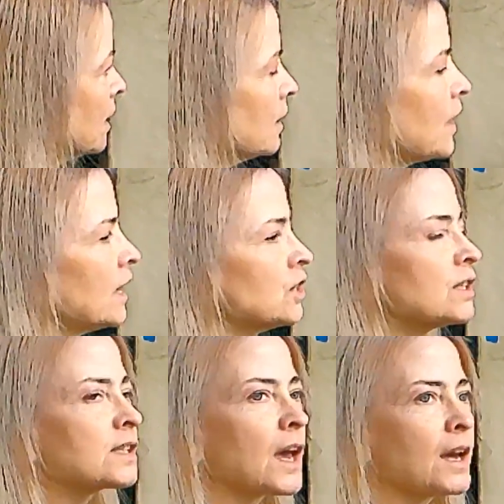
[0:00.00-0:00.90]
That
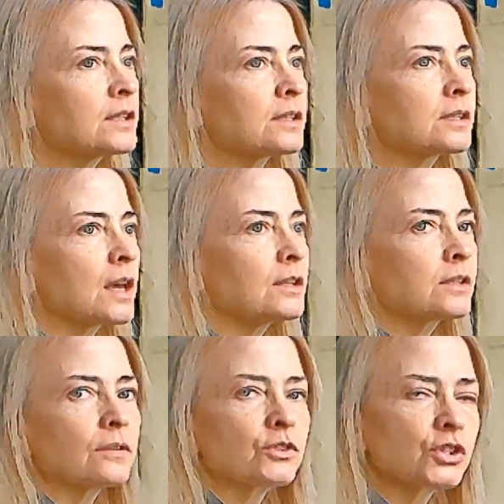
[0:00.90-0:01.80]
just adds a sense
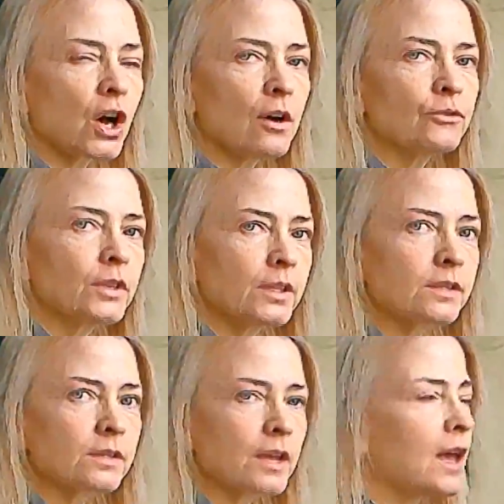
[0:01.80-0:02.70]
of
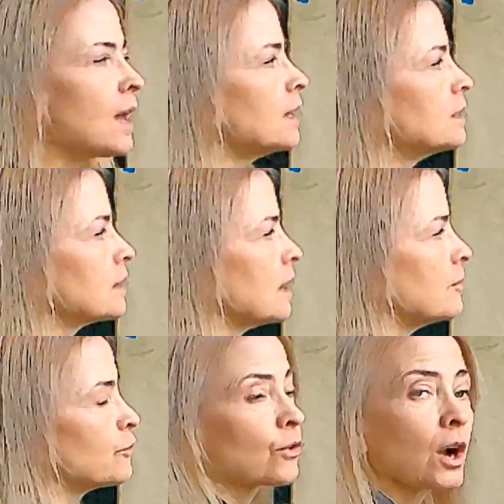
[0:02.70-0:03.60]
softness and
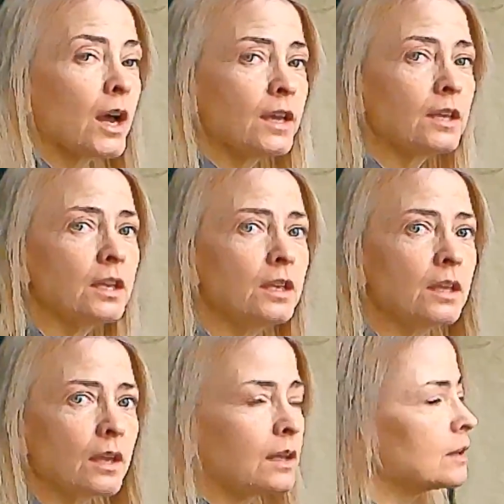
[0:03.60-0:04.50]
variety
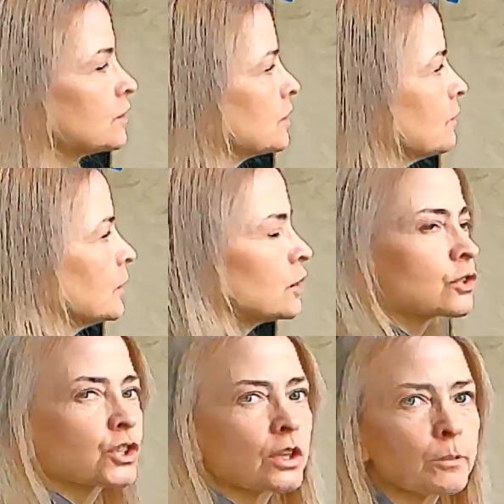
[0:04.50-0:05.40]
and sort of a little
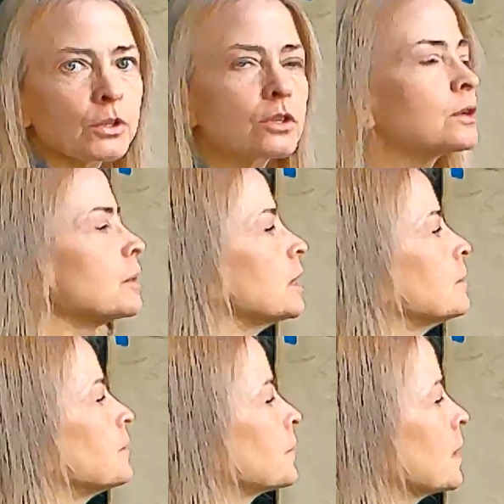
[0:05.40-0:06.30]
shimmer to it.
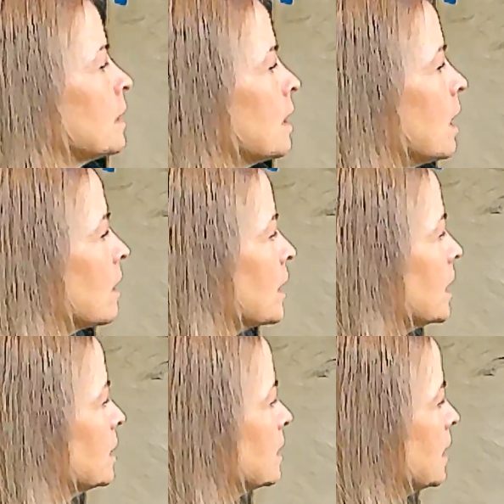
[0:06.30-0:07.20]
All
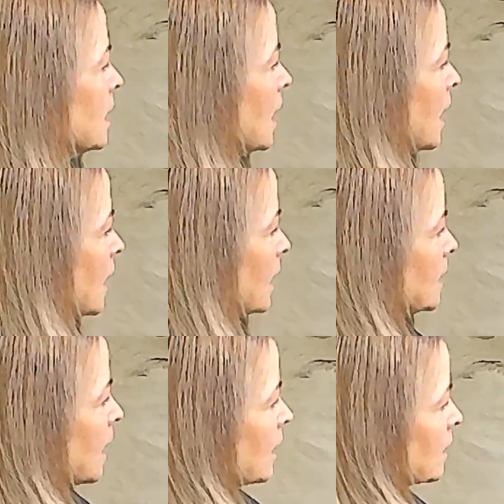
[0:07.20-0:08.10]
right,
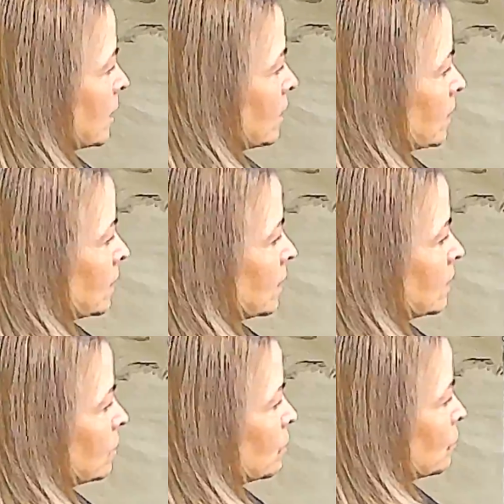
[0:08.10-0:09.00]
and
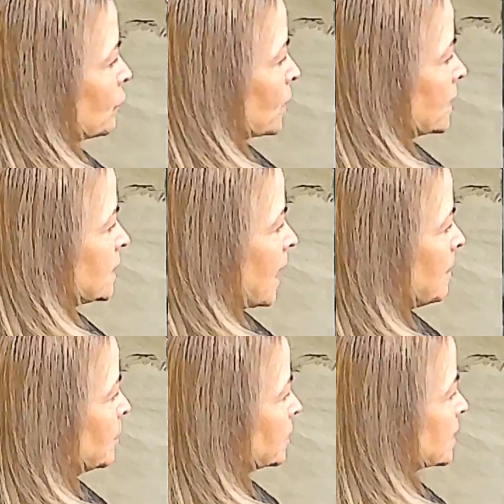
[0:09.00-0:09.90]
for the table